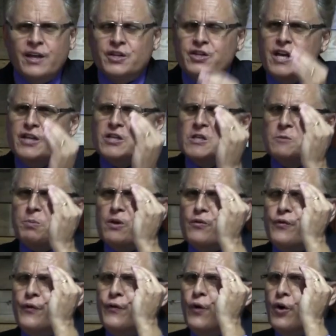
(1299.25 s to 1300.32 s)
Jesus
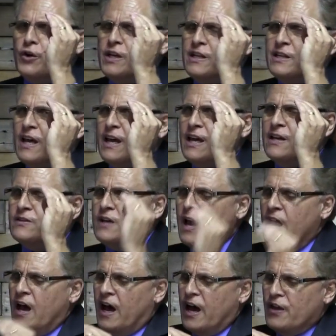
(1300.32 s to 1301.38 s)
spent 40 days
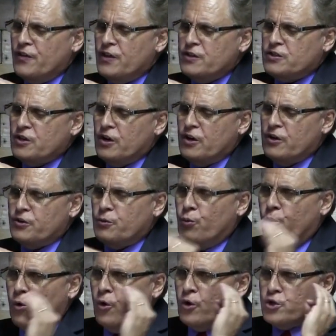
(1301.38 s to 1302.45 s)
on this earth
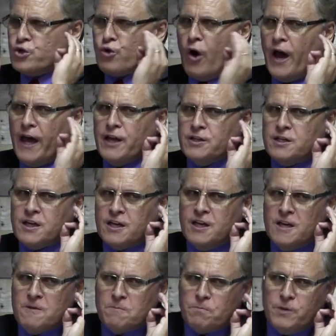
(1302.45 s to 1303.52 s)
trying to
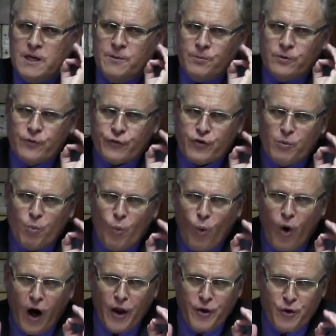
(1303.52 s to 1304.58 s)
keep people from
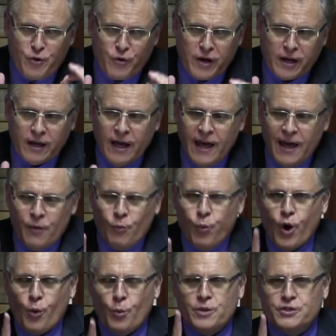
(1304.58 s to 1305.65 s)
wandering.
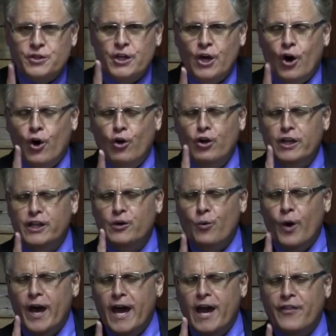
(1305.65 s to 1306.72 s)
What was the only
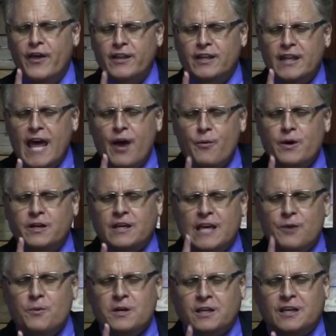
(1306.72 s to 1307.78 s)
way that they would
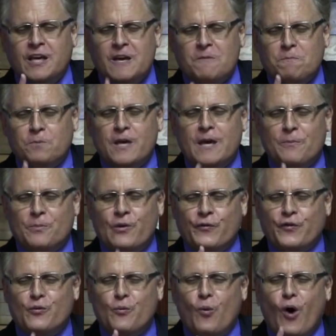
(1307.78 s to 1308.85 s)
he would keep people
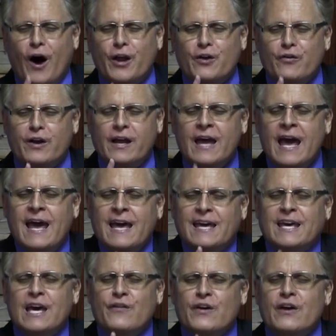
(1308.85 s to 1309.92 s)
from wandering?
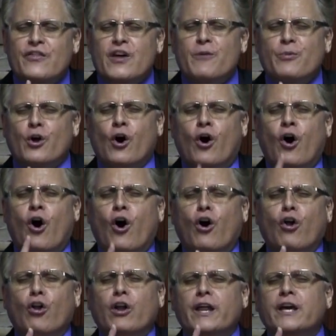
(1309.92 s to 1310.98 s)
Giving them the
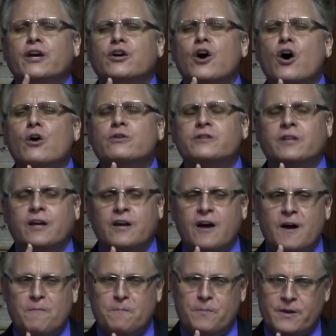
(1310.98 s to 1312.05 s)
Holy Ghost
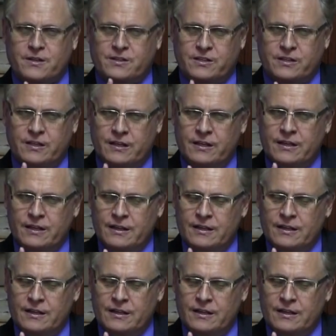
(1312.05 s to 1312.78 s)
compass.